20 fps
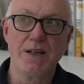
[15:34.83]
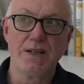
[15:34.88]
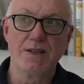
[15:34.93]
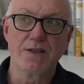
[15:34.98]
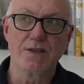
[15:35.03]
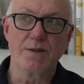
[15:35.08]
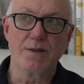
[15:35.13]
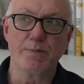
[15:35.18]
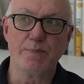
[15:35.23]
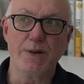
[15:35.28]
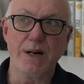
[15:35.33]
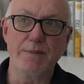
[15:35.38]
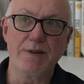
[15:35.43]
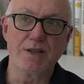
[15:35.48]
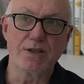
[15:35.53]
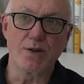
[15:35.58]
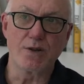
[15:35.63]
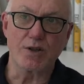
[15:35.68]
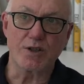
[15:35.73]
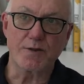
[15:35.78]
So Bremer
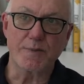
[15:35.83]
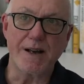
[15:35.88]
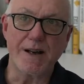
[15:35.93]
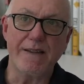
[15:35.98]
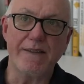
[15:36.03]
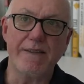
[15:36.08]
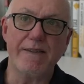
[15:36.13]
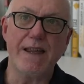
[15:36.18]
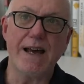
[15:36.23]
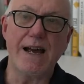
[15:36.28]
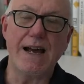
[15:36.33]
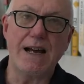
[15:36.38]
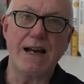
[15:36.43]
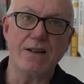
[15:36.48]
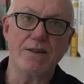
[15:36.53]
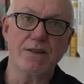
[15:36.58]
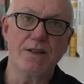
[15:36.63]
talked about that,